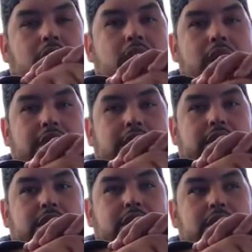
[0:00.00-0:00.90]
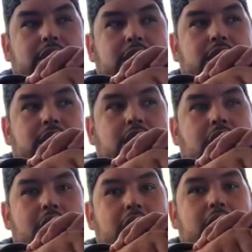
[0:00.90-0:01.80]
this,
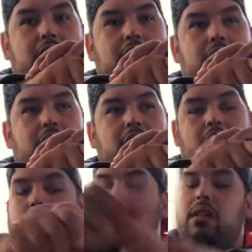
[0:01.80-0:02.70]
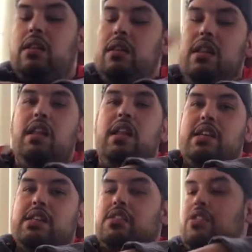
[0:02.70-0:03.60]

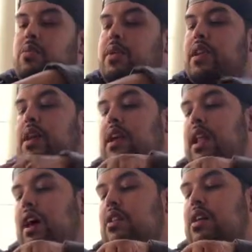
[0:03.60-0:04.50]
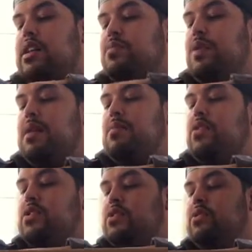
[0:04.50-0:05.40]
let's just open it, and I'll explain
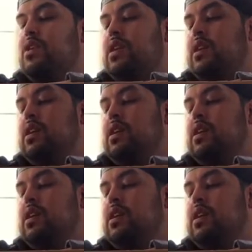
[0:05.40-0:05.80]
more to it.